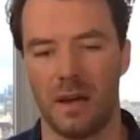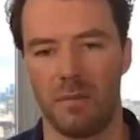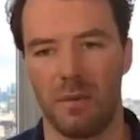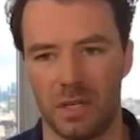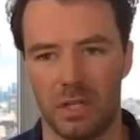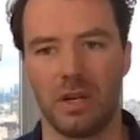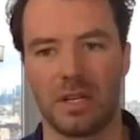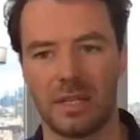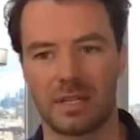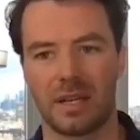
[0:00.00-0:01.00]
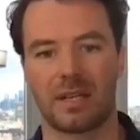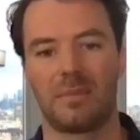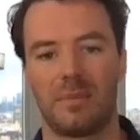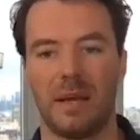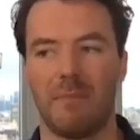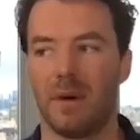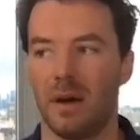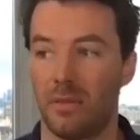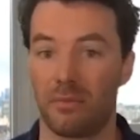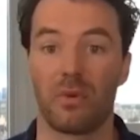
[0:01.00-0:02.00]
We've been shooting since last
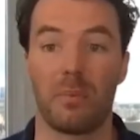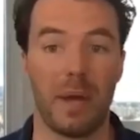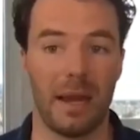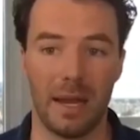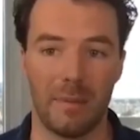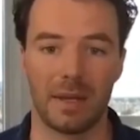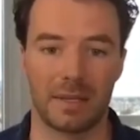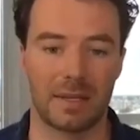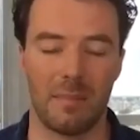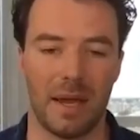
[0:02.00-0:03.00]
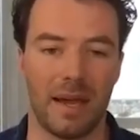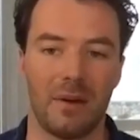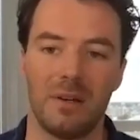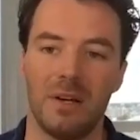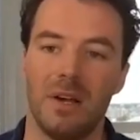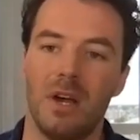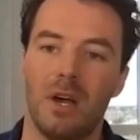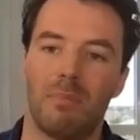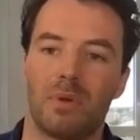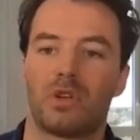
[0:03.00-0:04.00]
September through the pandemic somehow,
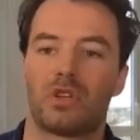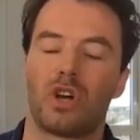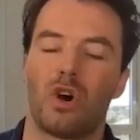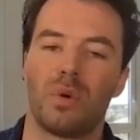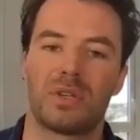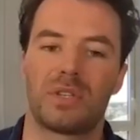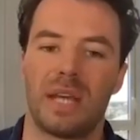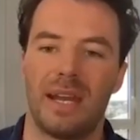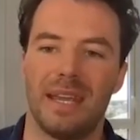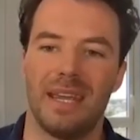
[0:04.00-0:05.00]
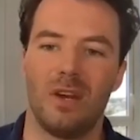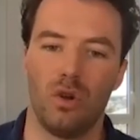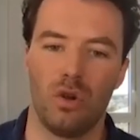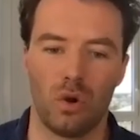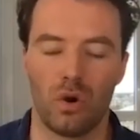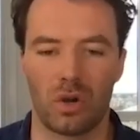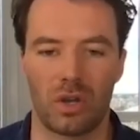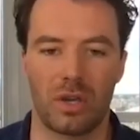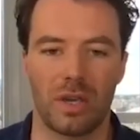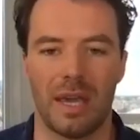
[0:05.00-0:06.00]
but the show is set in New York
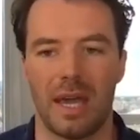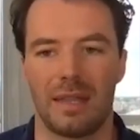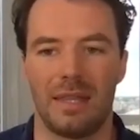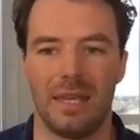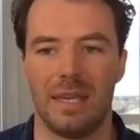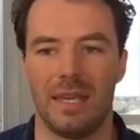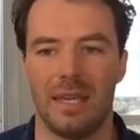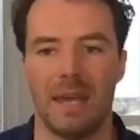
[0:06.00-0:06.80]
at the